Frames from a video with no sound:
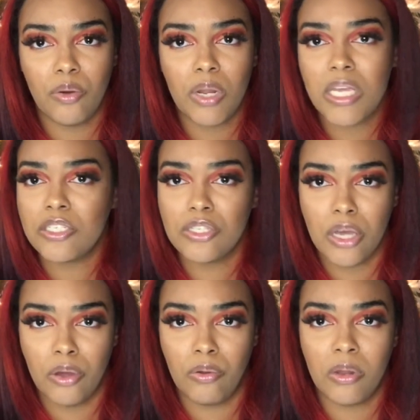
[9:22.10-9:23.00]
It's
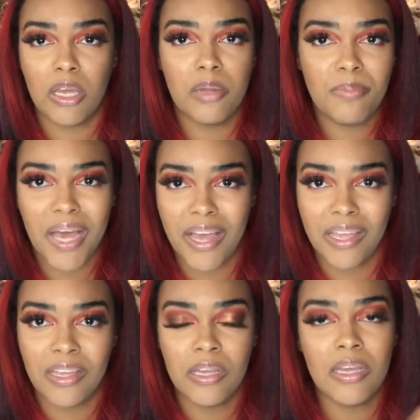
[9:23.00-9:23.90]
gone. Goodbye.
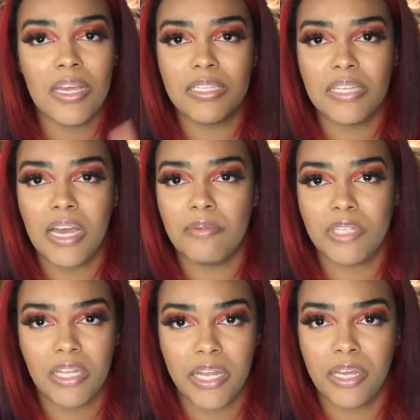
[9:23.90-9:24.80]
It's time to let
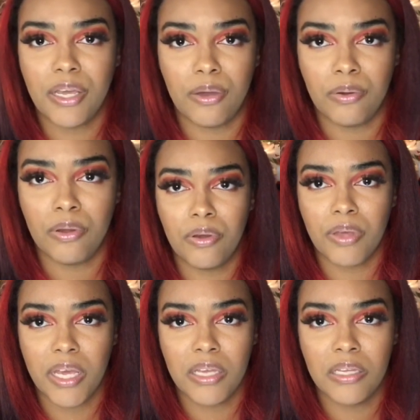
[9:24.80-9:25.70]
it go,
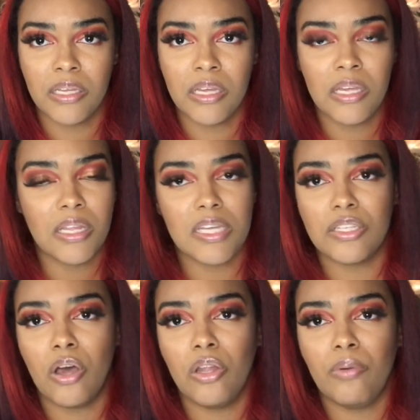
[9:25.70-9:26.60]
okay? That's the
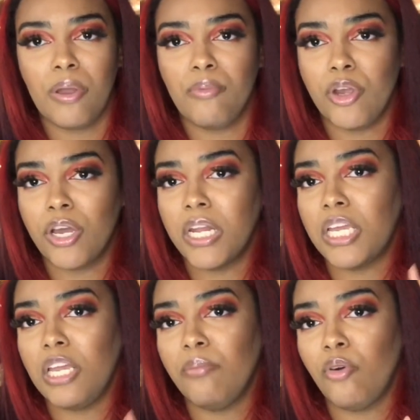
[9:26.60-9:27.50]
only way we're gonna keep
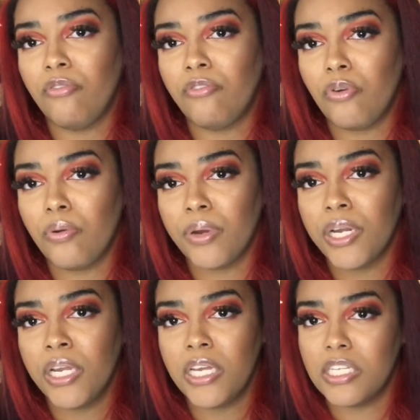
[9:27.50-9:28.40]
moving forward,
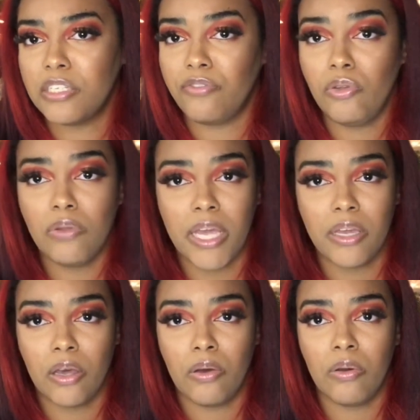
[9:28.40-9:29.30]
is if you let
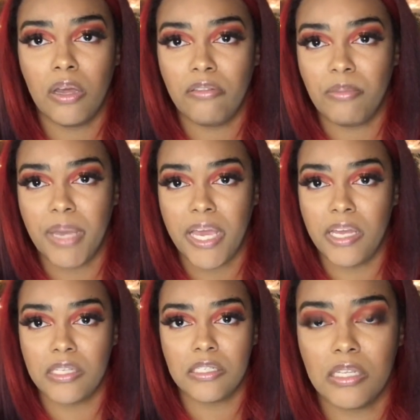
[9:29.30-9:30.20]
go of the
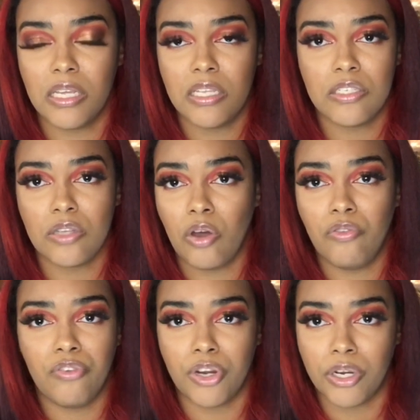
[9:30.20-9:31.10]
past. It's over.
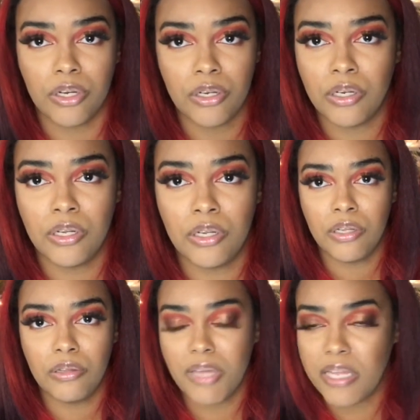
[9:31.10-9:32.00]

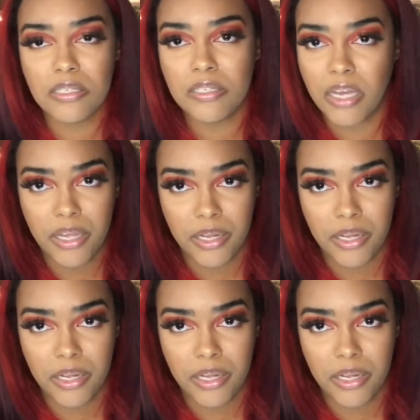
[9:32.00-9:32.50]
That's done.